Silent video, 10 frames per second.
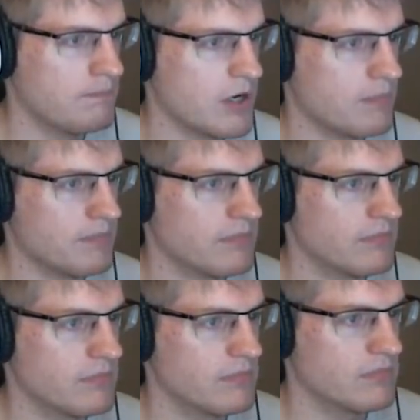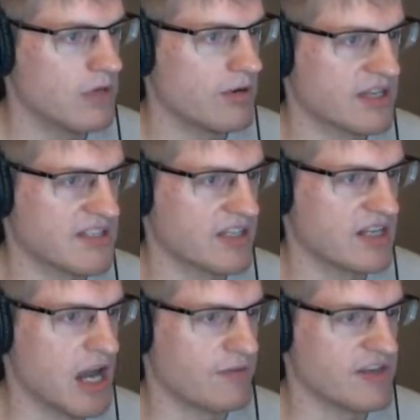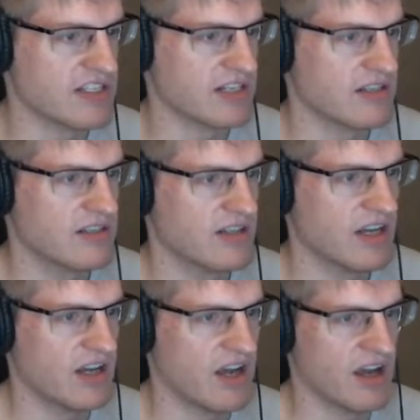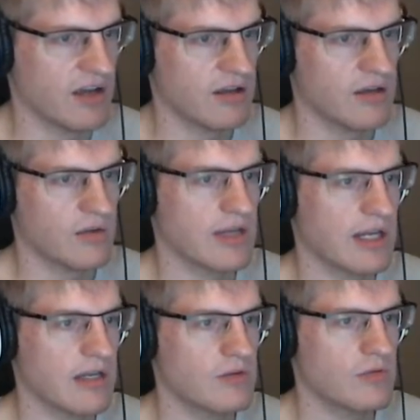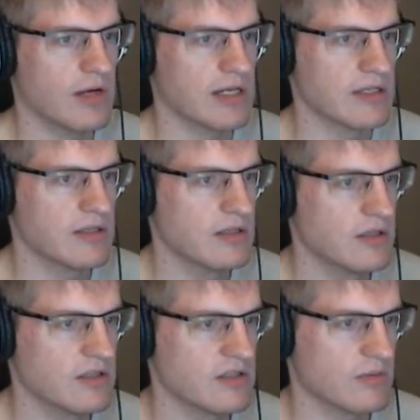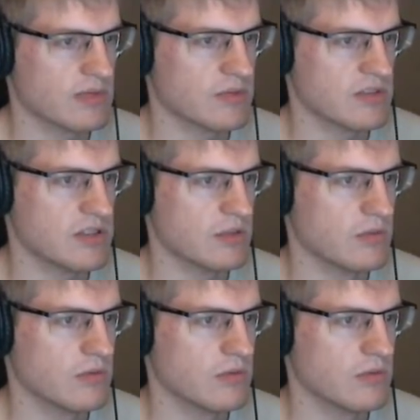Oh, that's not enough, is it? Huh. Okay, great. So what am I supposed to do?